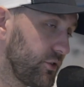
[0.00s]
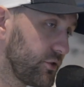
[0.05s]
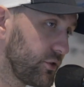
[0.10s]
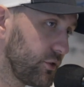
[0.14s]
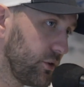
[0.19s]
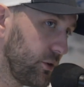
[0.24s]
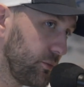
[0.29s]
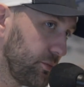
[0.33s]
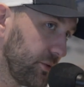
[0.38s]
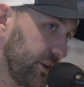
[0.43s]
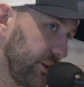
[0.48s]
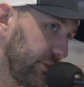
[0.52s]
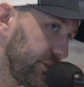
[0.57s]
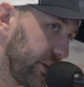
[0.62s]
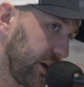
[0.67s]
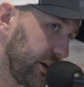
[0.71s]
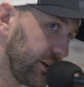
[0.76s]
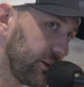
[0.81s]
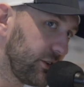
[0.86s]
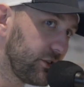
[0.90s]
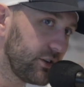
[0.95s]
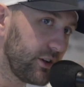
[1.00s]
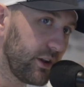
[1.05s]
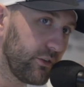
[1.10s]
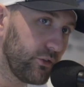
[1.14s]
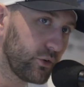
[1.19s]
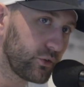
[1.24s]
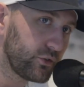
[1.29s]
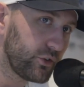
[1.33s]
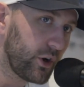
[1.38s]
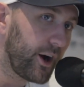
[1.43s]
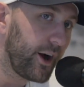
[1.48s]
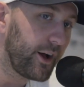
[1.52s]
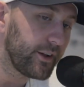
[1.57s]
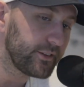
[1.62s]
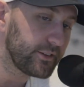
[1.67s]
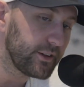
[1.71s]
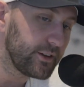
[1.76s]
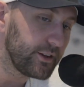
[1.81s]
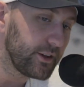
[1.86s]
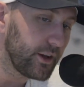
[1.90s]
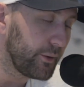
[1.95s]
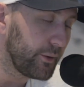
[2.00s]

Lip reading: truly believe that you should never toss any